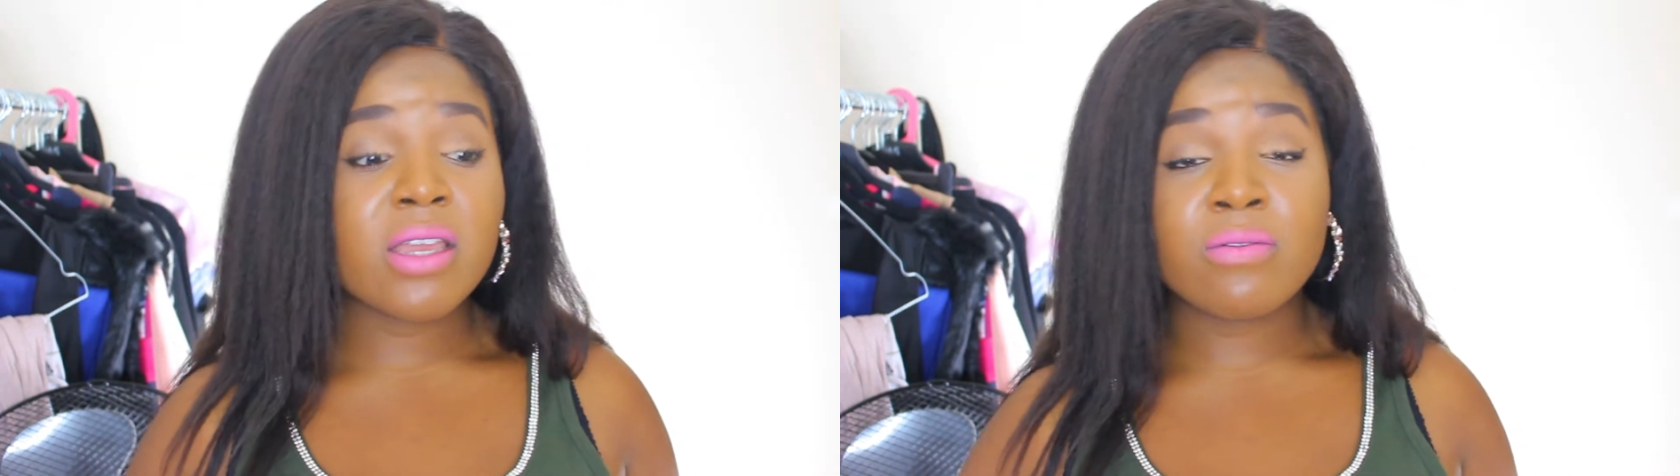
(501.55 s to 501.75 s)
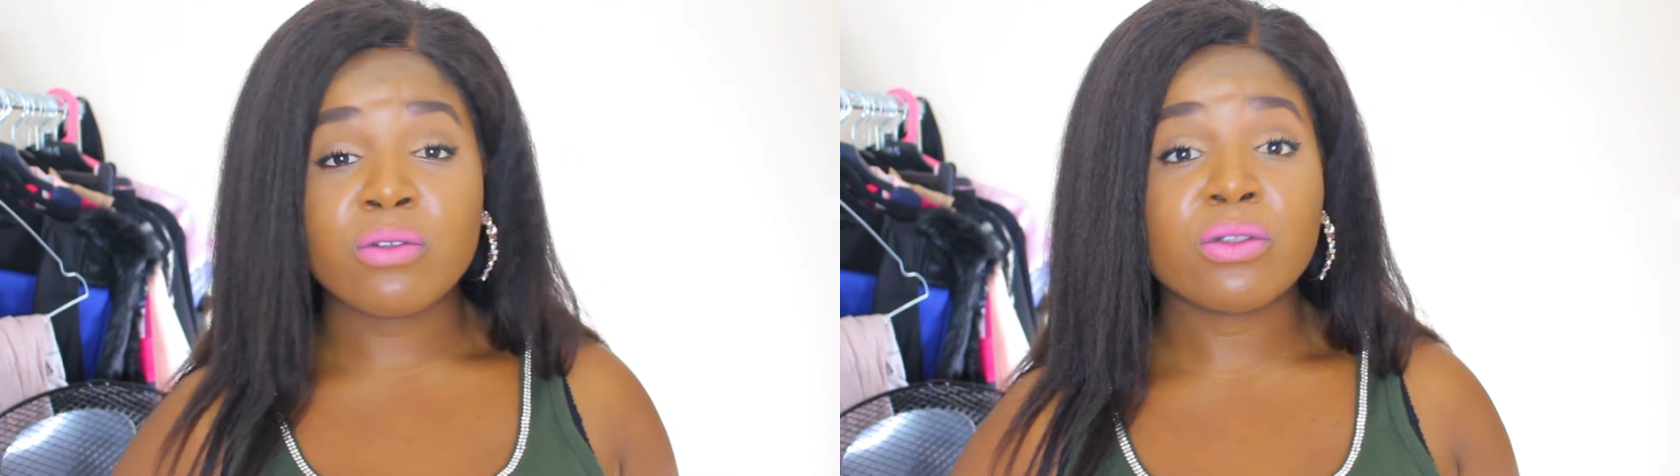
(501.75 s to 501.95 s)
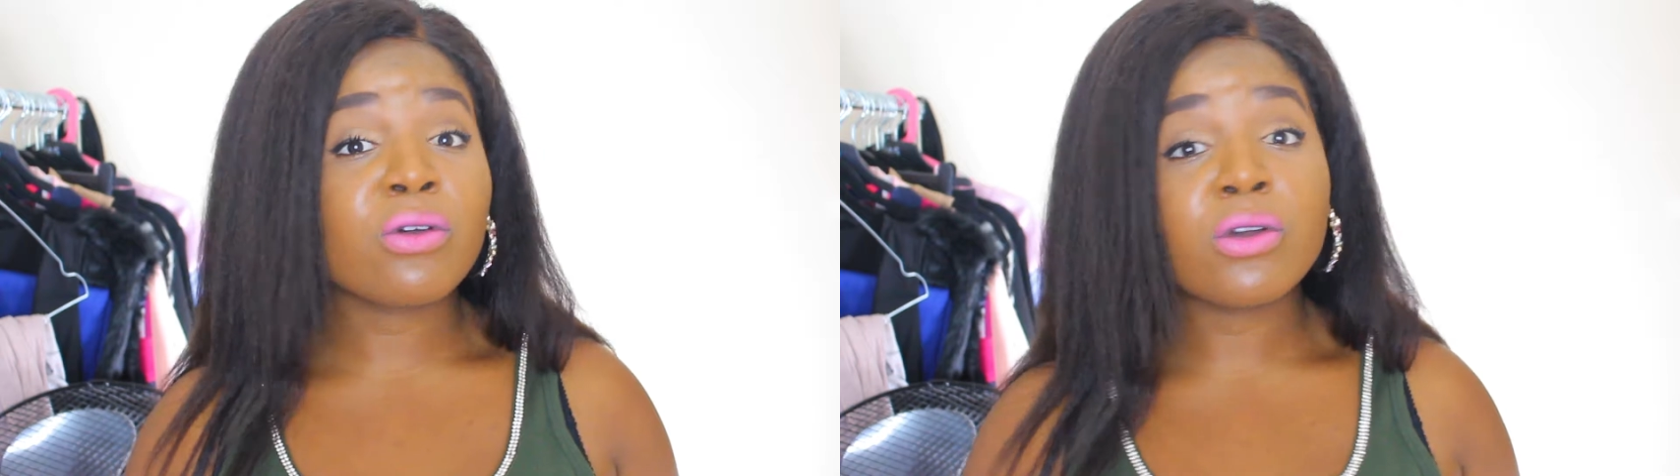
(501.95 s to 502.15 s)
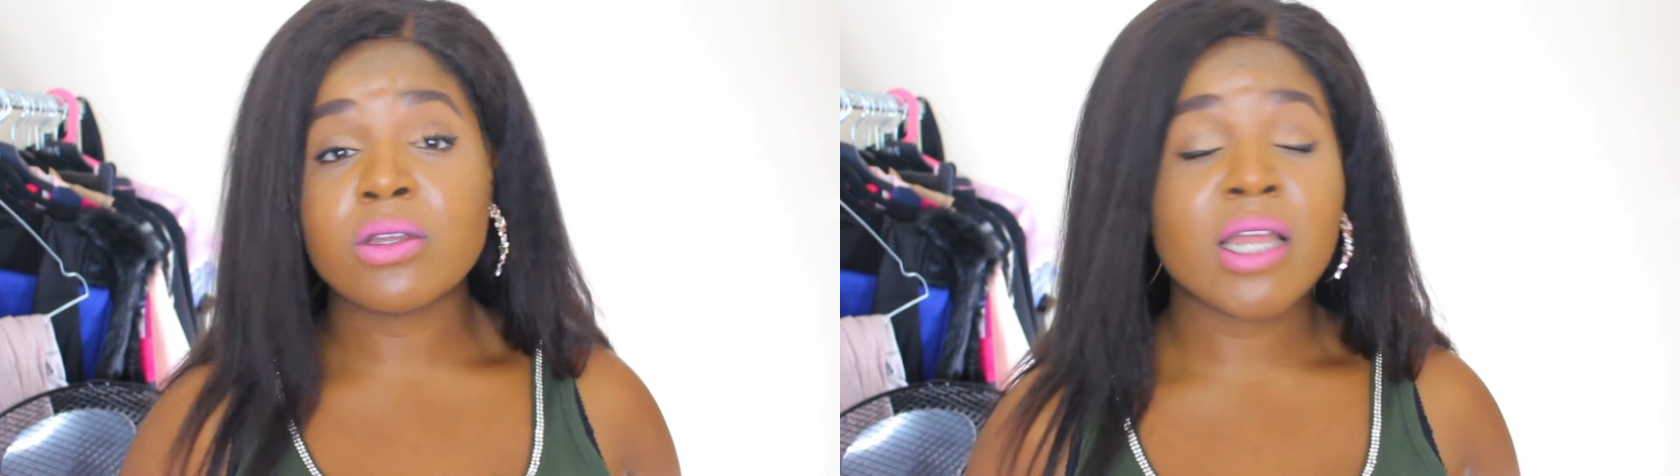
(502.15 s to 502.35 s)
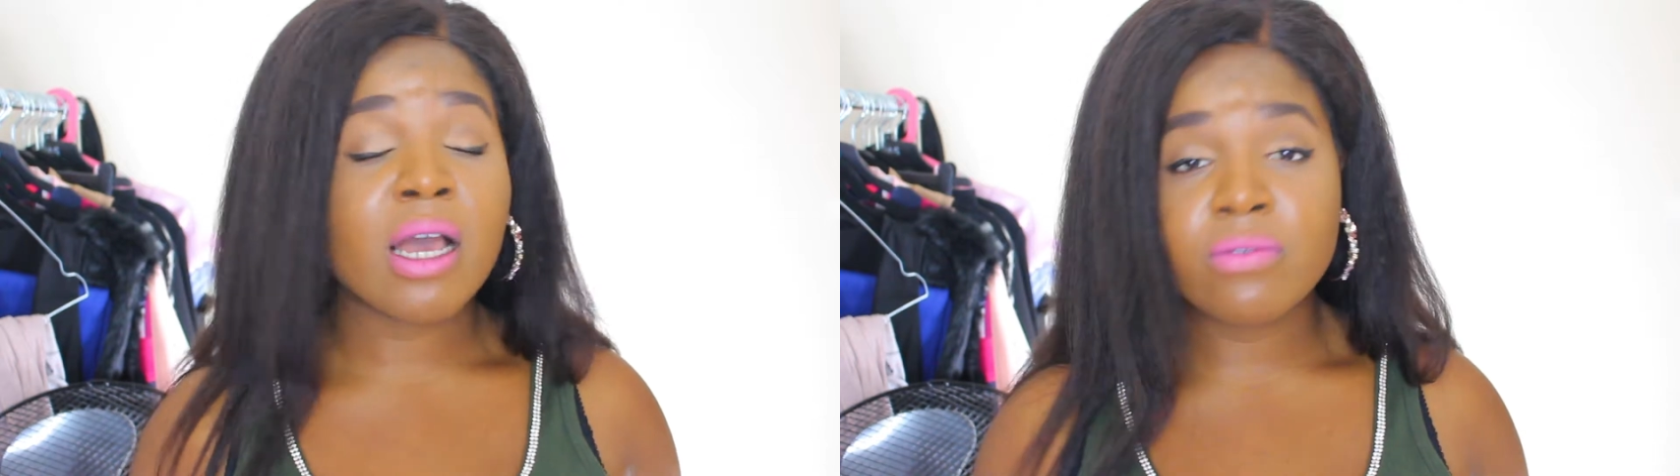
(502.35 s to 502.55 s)
even thought
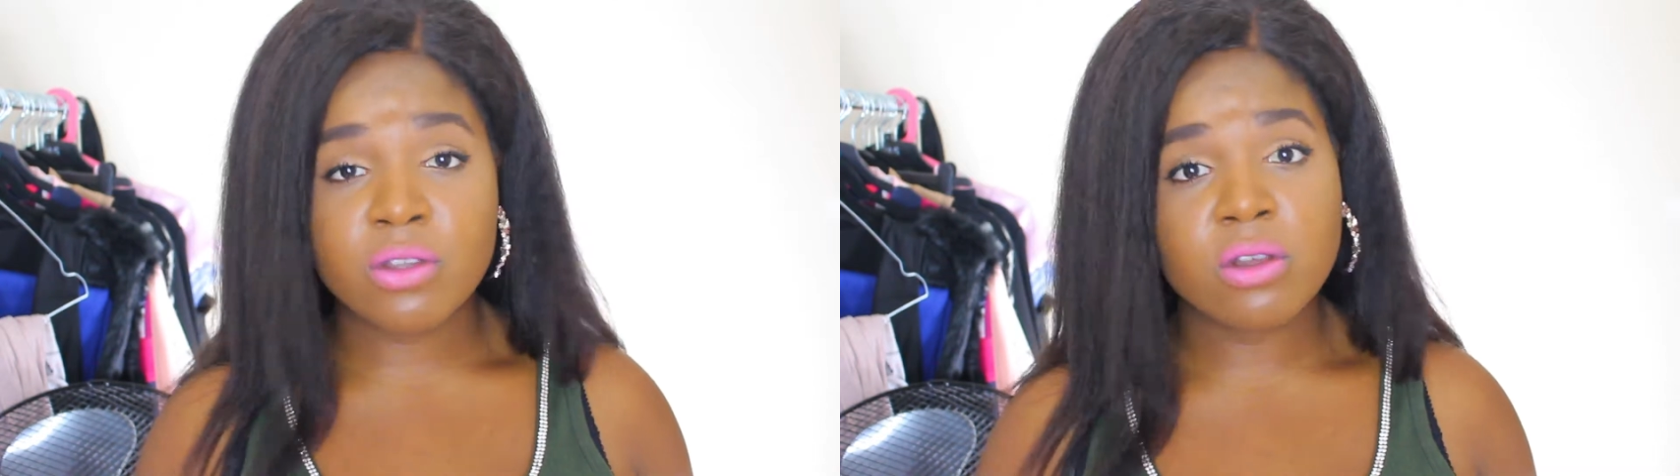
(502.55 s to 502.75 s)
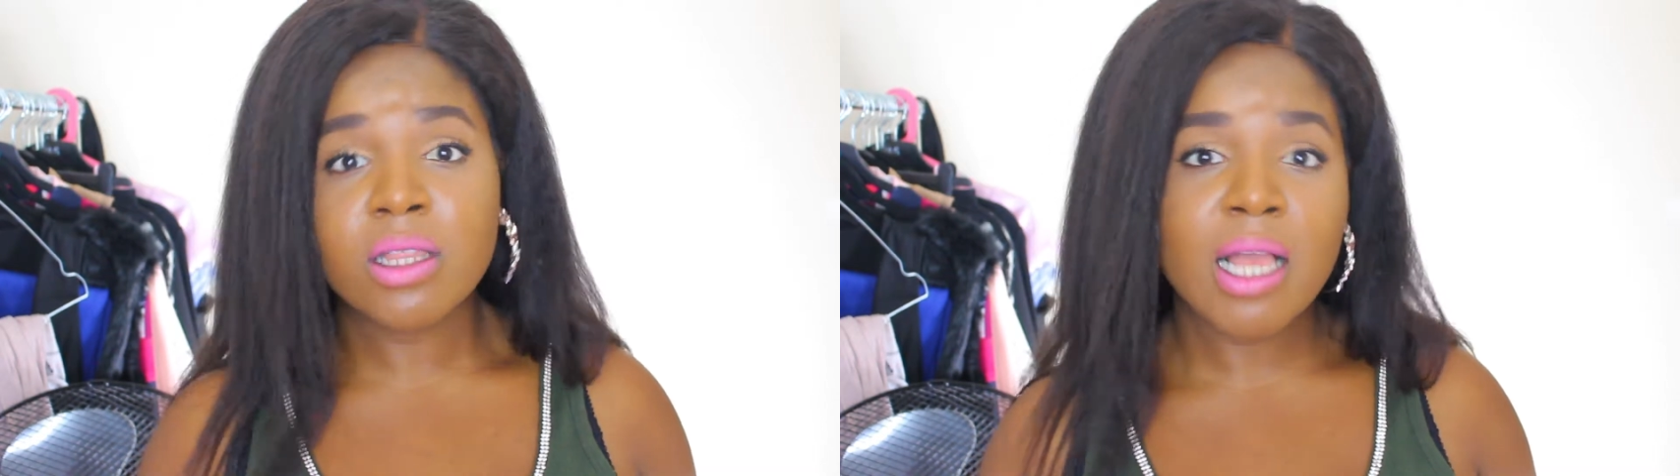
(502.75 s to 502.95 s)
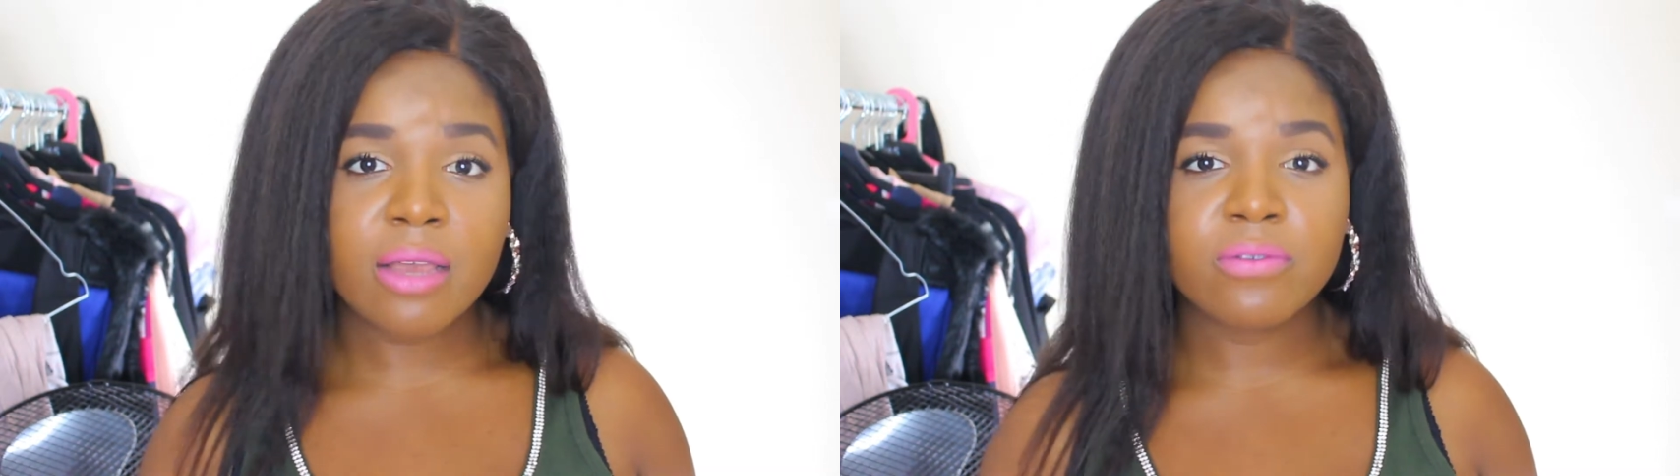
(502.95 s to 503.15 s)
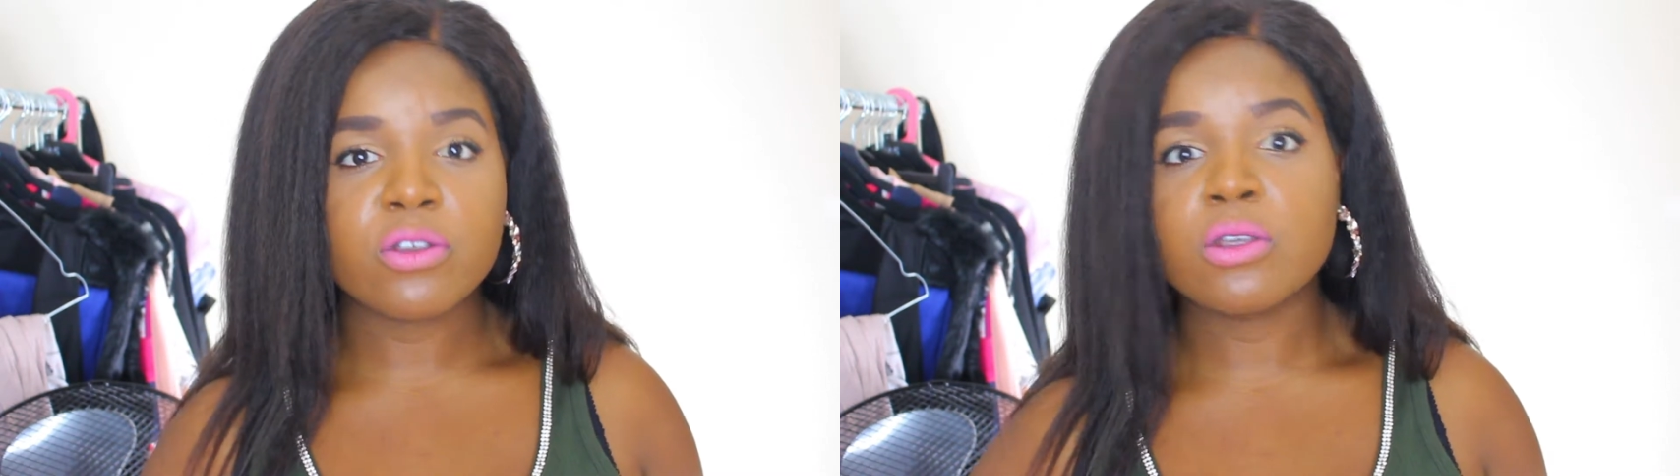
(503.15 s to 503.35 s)
you'd have in your life,